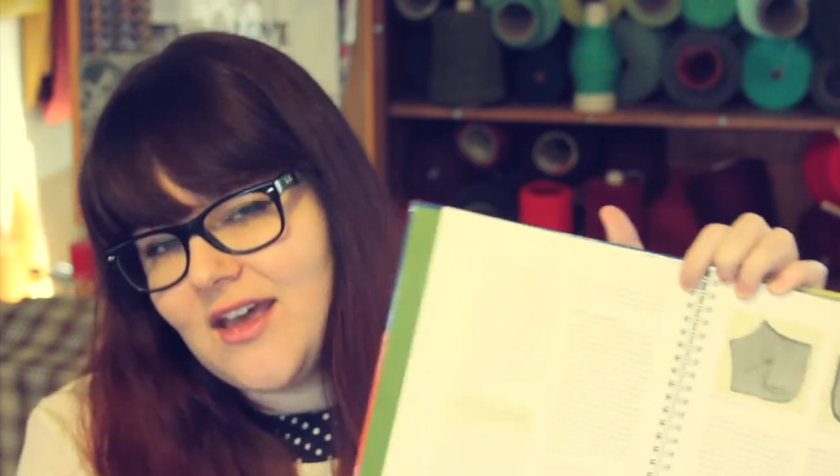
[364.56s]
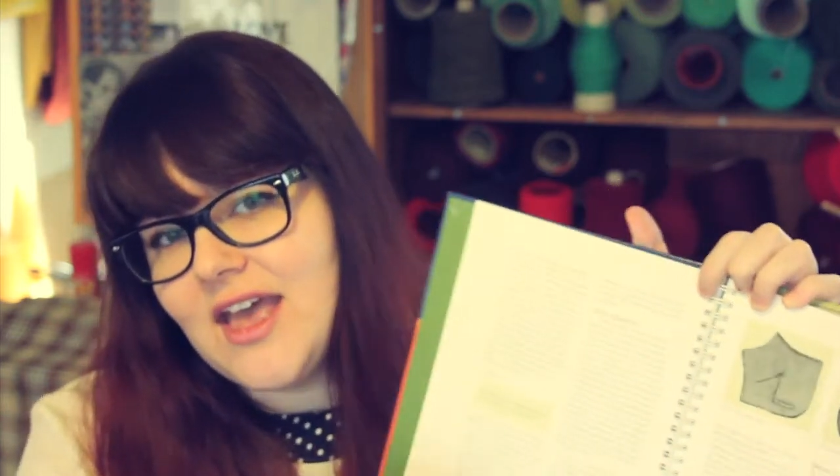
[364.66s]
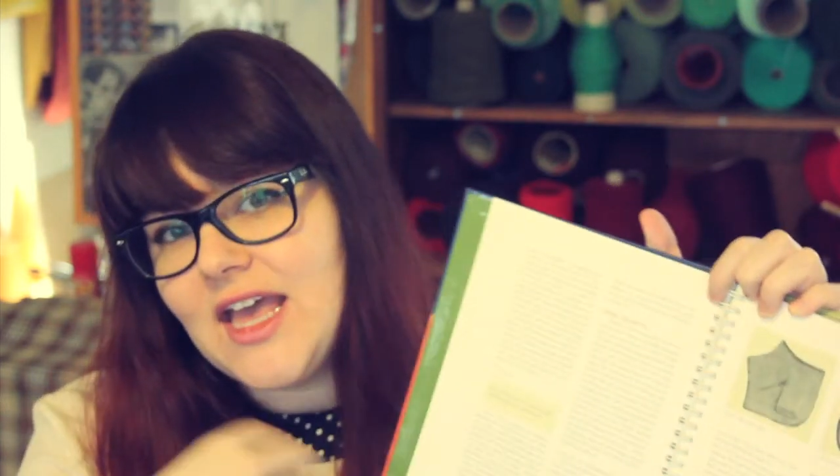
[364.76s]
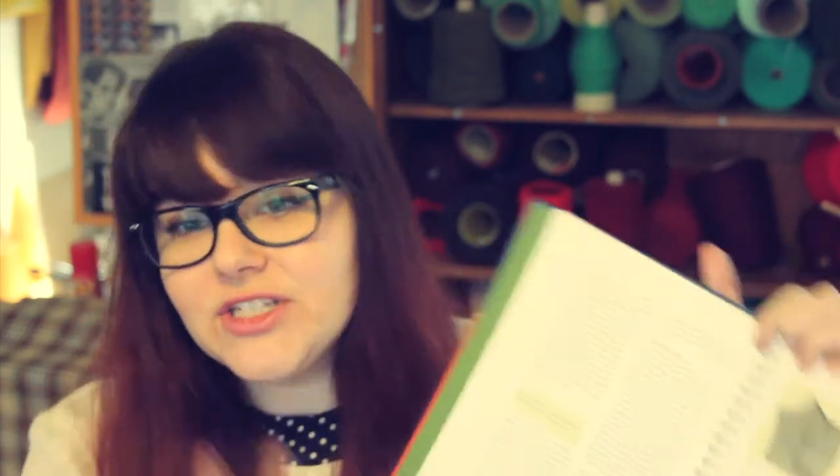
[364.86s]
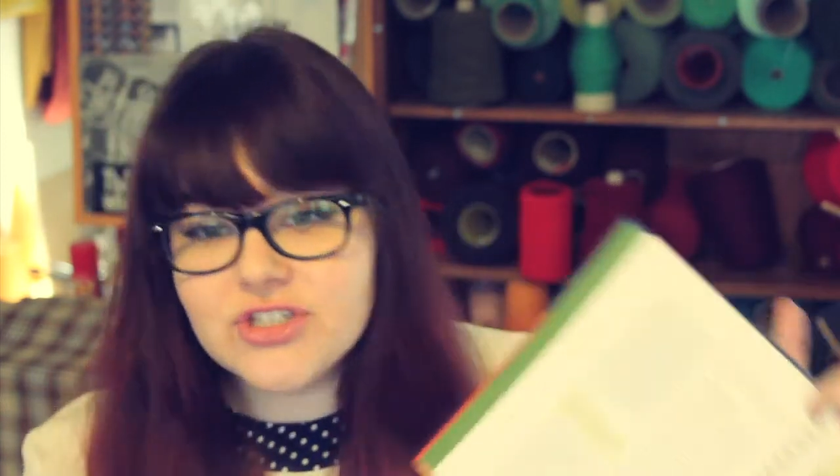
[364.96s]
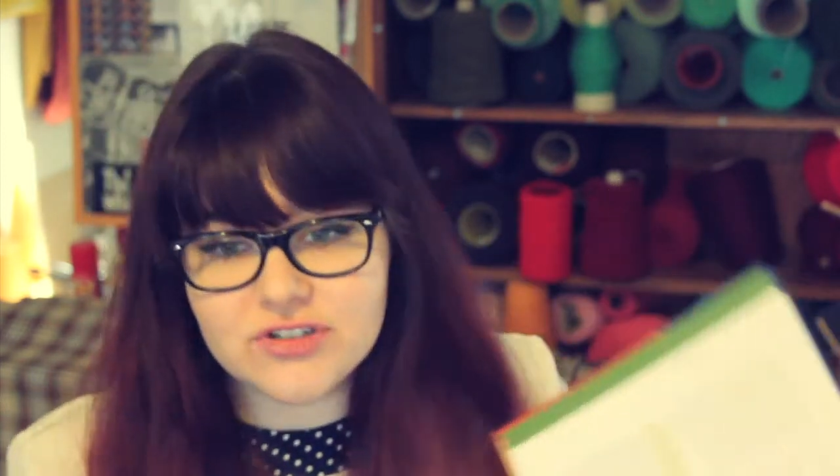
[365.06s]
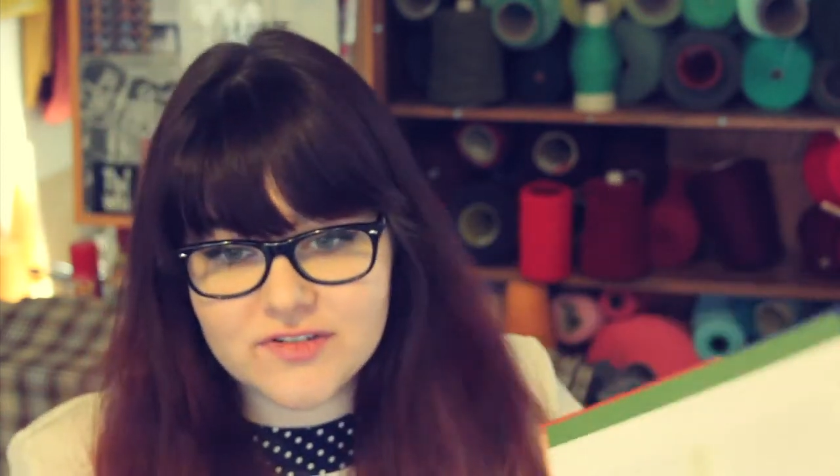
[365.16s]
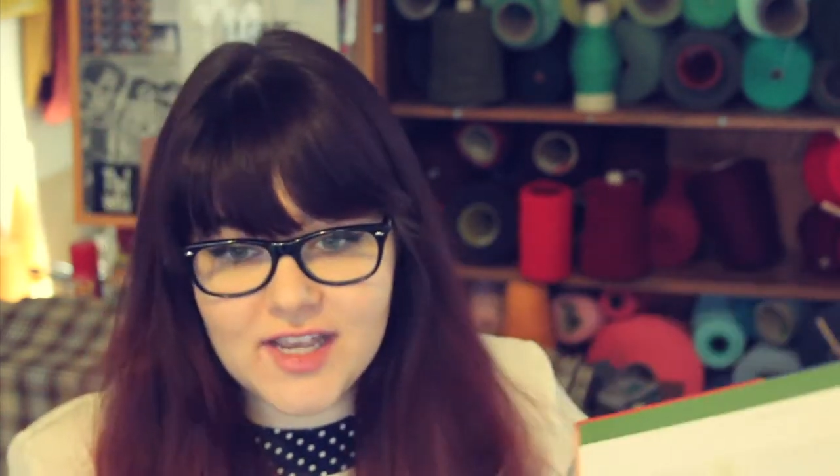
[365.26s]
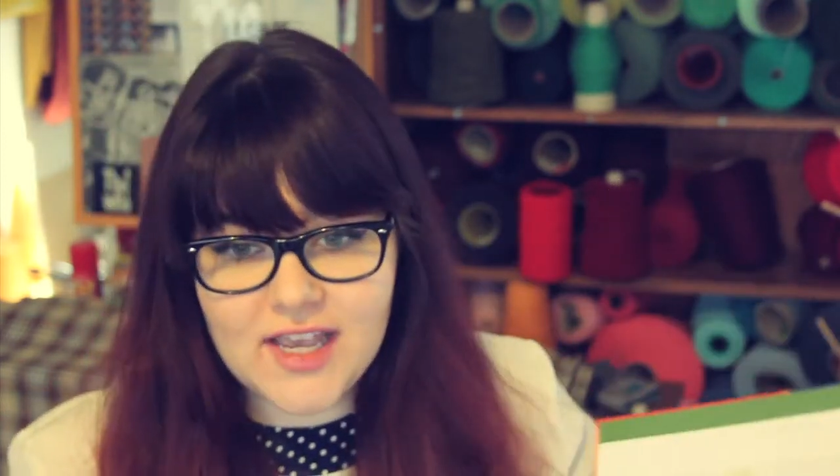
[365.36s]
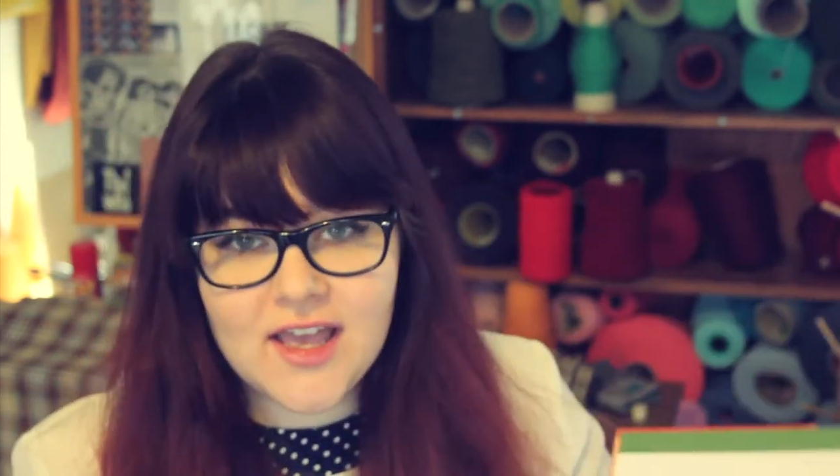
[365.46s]

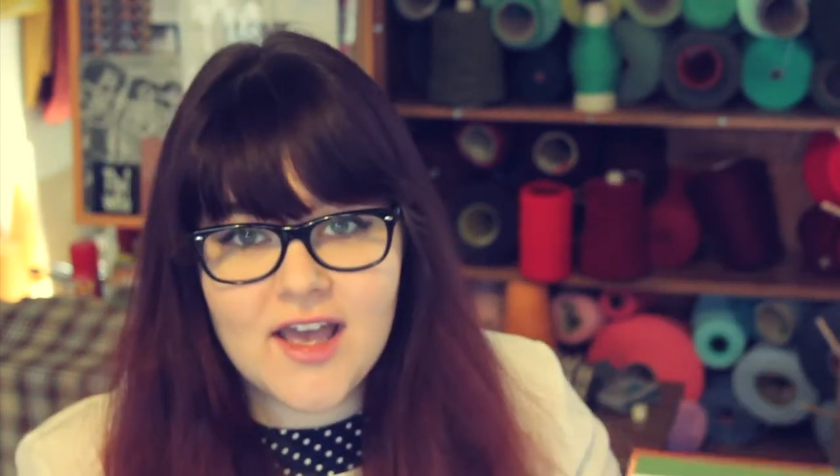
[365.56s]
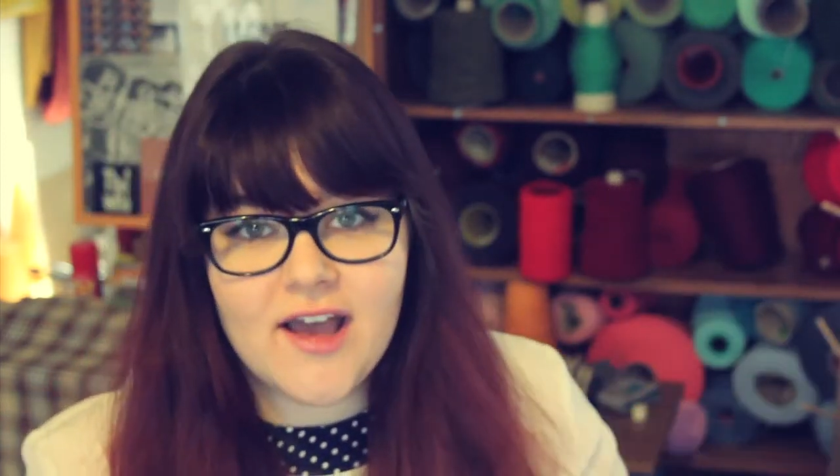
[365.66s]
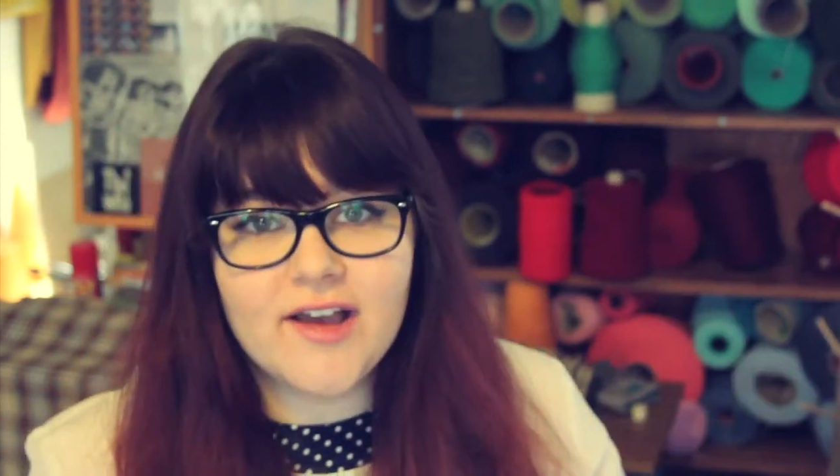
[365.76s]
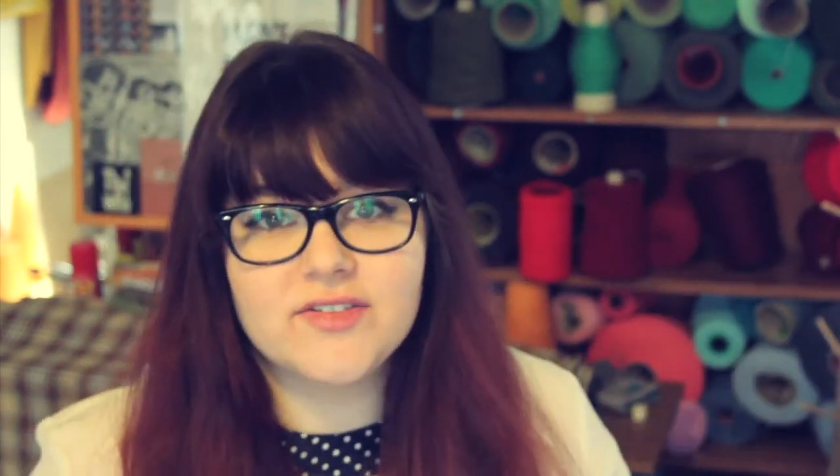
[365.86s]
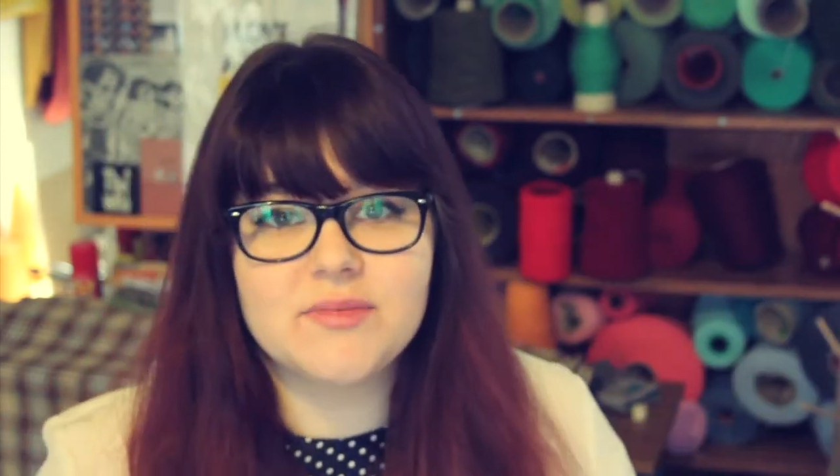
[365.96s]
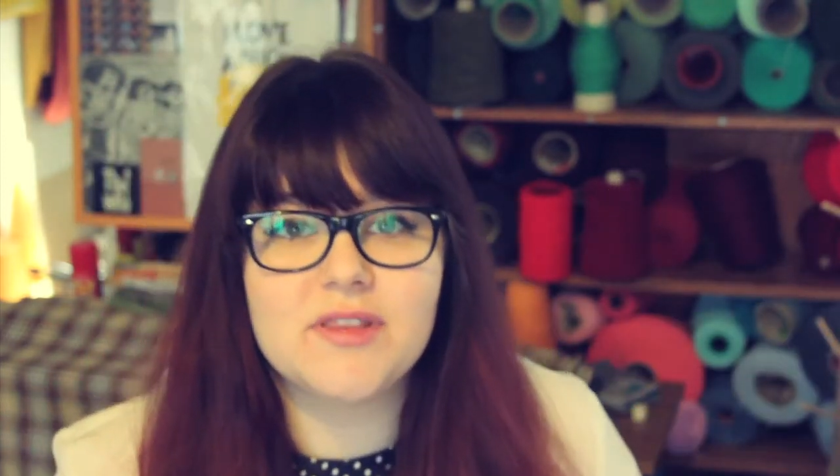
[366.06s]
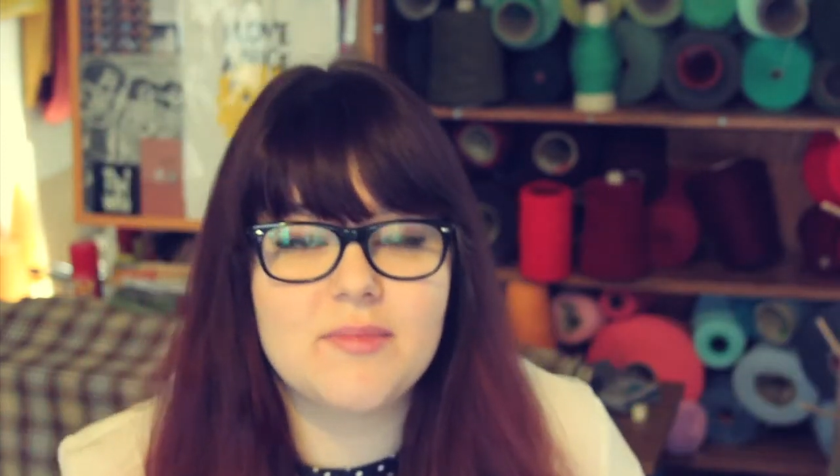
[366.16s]
history of some of the